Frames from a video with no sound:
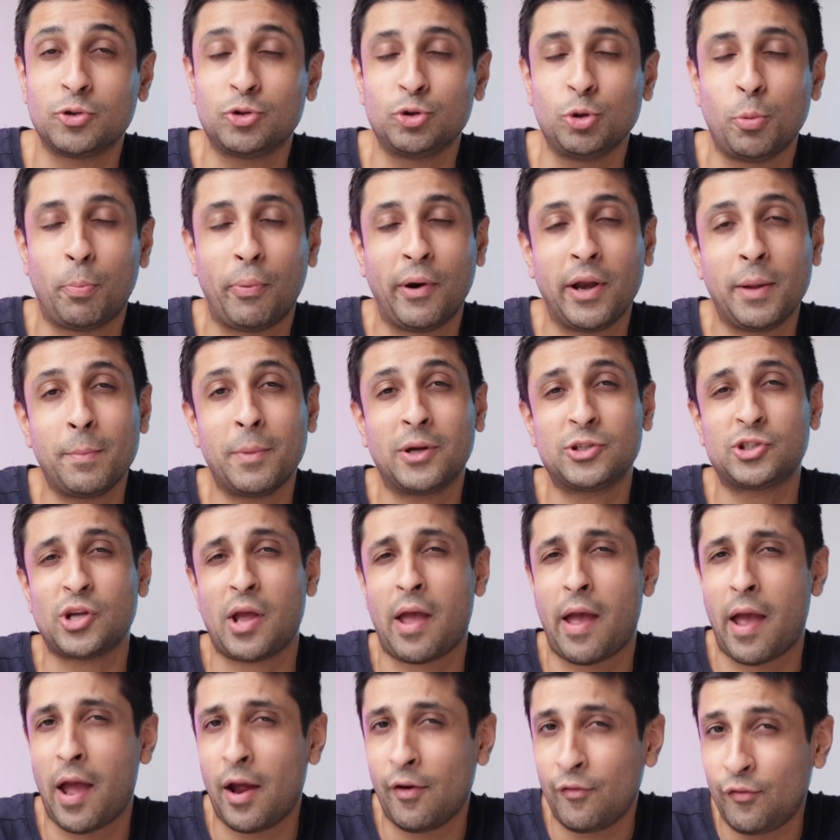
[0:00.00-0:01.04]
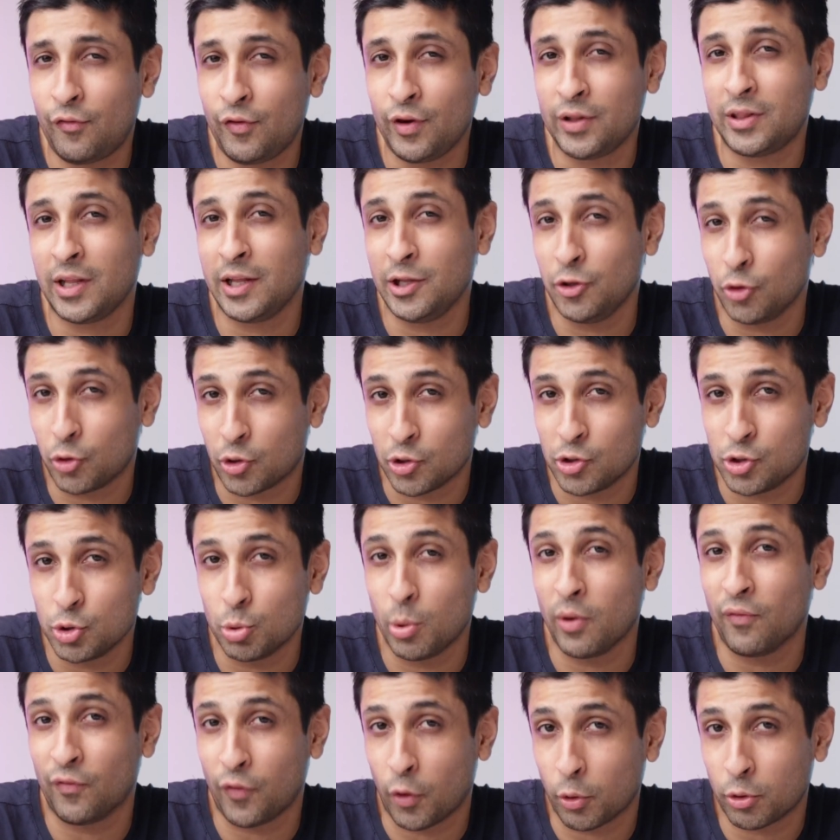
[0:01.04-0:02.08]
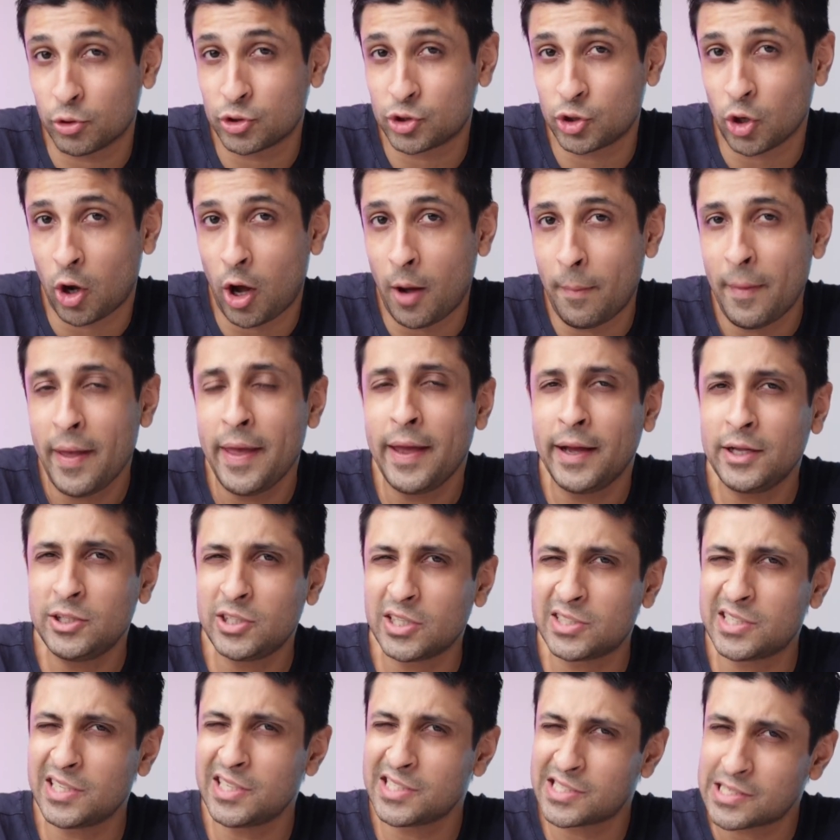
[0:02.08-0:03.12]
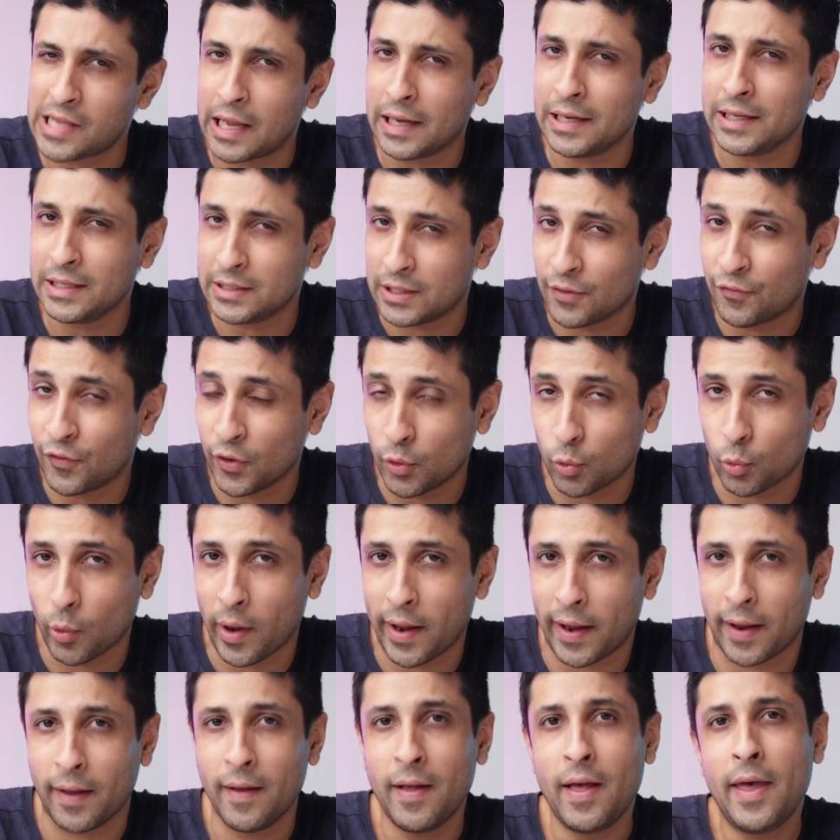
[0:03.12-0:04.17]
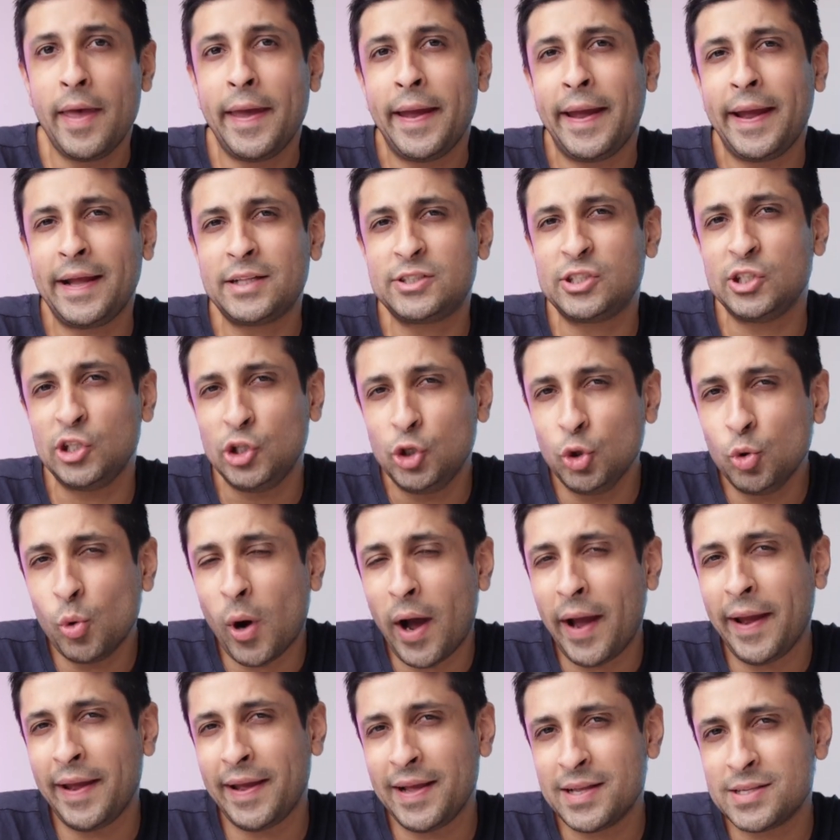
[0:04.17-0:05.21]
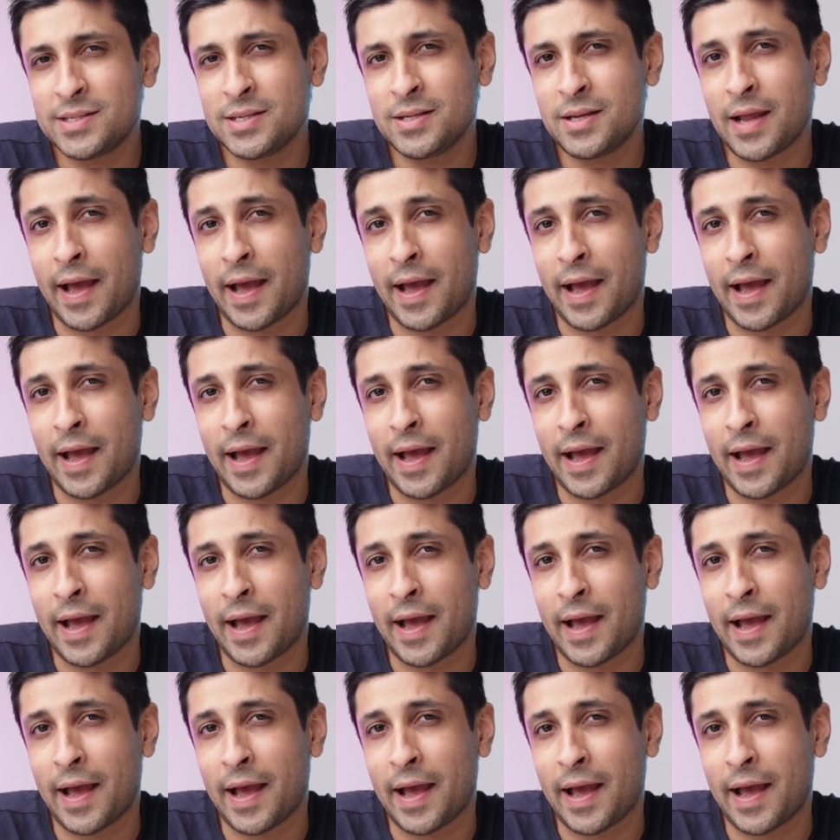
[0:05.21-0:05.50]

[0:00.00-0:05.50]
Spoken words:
do pretty much everything you can do in Photoshop, just in a slightly different way. Its UI isn't